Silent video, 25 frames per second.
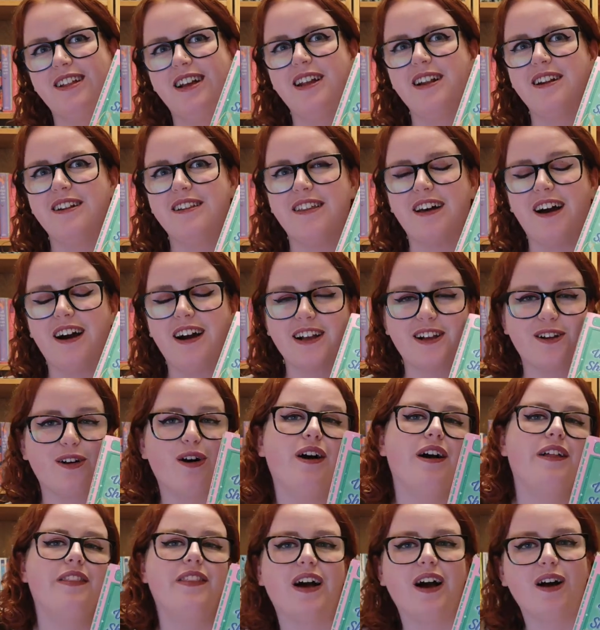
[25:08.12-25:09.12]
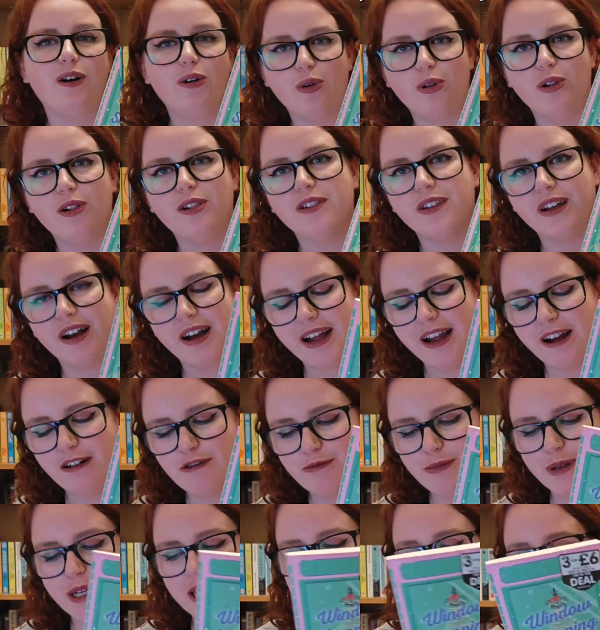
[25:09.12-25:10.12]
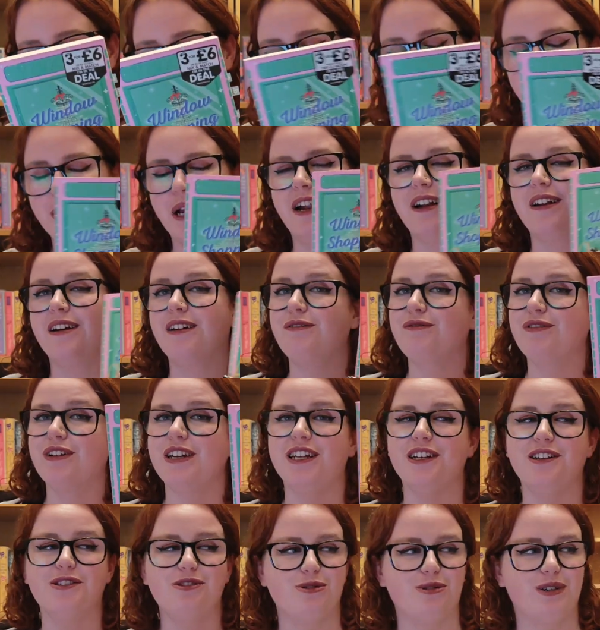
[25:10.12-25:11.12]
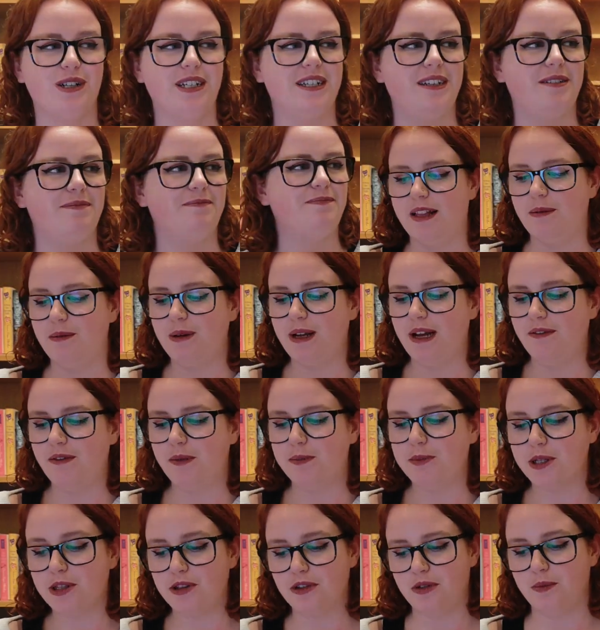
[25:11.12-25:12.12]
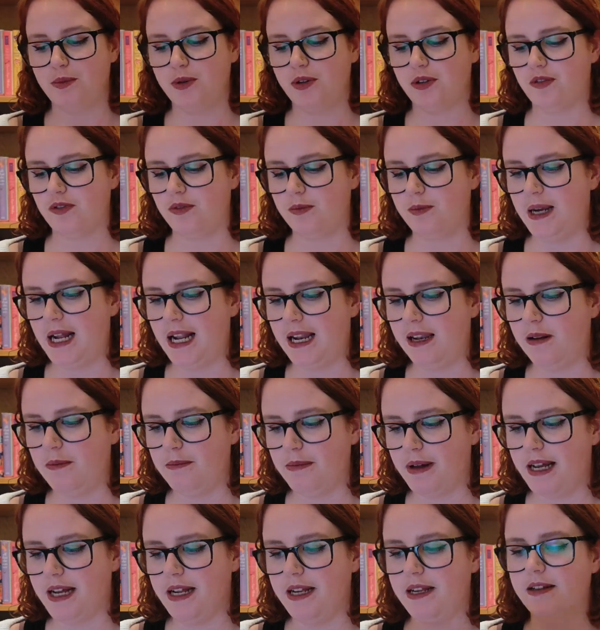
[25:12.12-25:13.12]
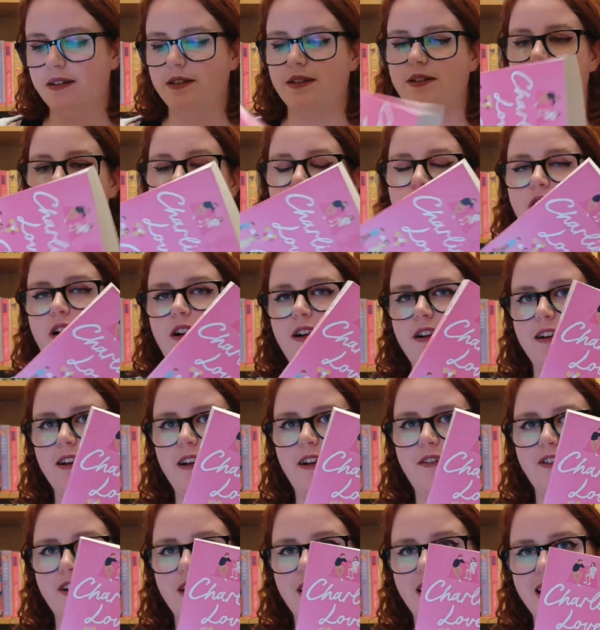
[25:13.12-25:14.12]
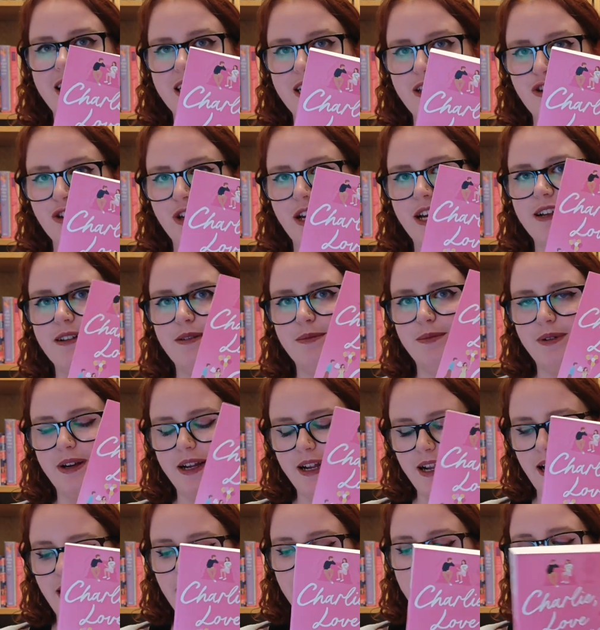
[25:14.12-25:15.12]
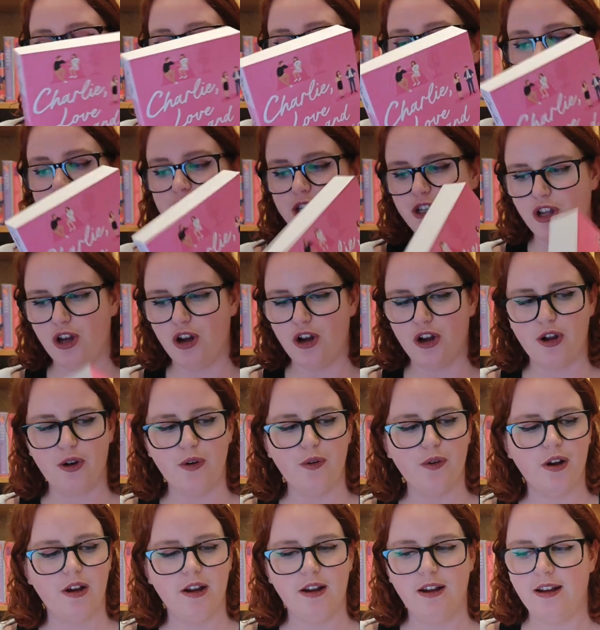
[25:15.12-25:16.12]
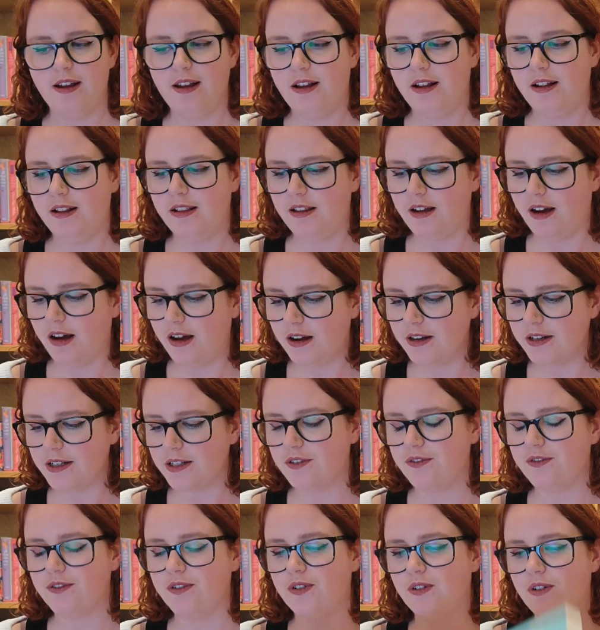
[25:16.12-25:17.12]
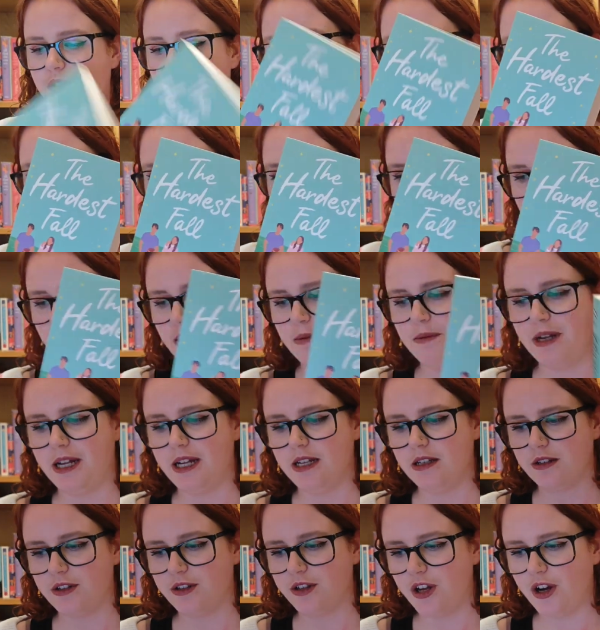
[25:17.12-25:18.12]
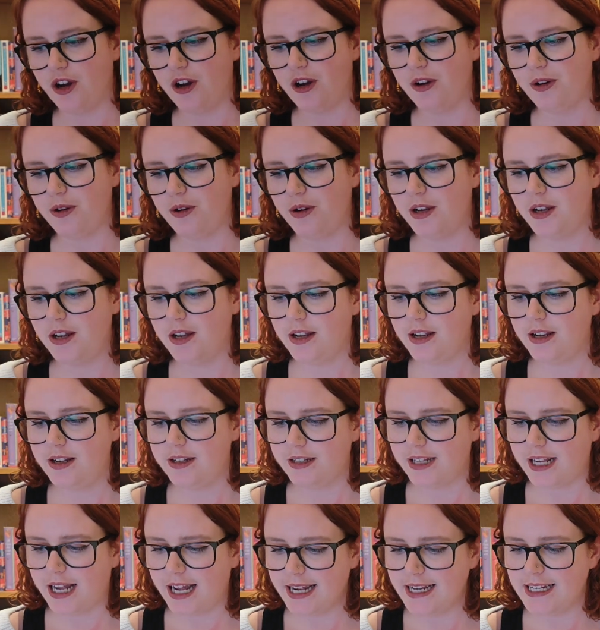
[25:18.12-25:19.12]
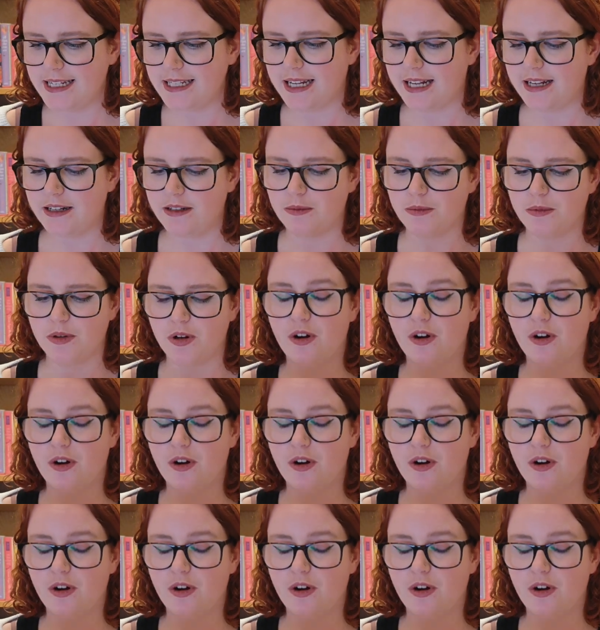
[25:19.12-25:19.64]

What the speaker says: that I got in that haul that I have picked up, and I really enjoyed it. Then we have a bunch of books from Ella Mays. So Charlie Love and Cliches by Ella Mays, no. The Hardest Fall by Ella Mays, no. To Hate Adam